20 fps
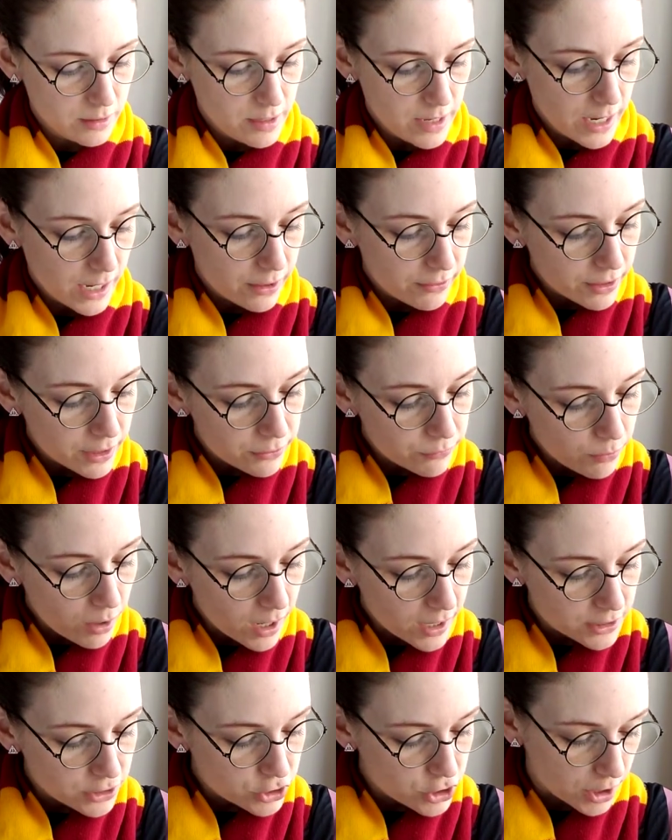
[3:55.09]
Harry and
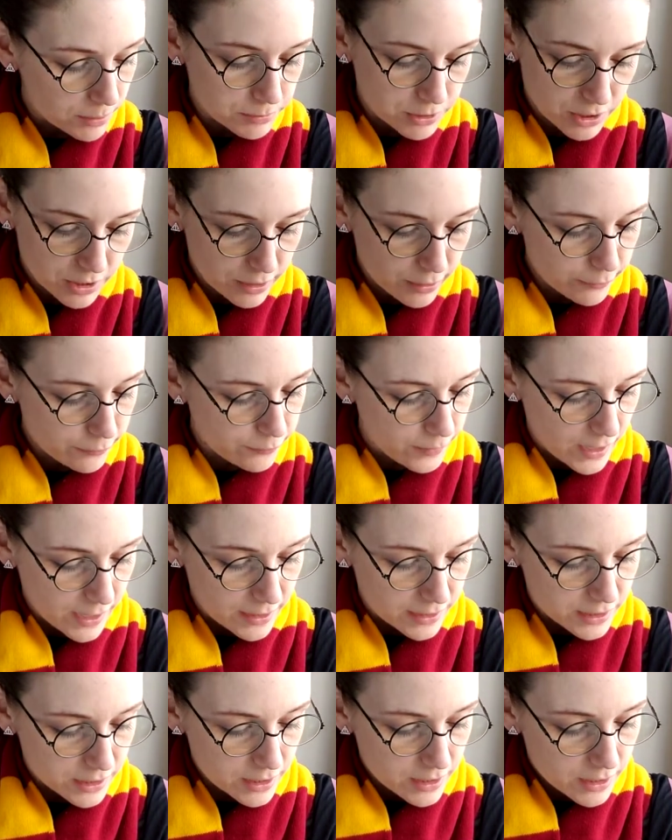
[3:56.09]
Ron jumped to their
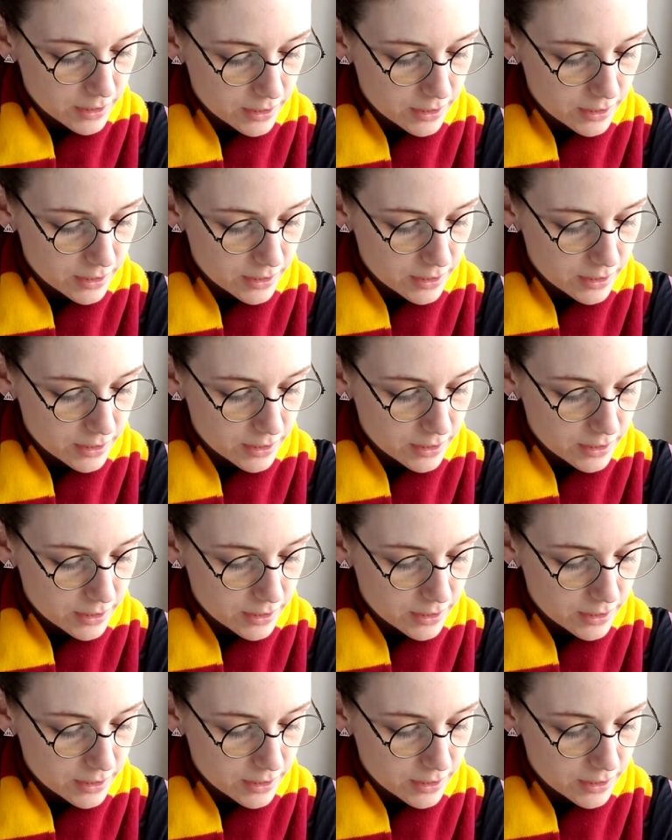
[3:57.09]
feet.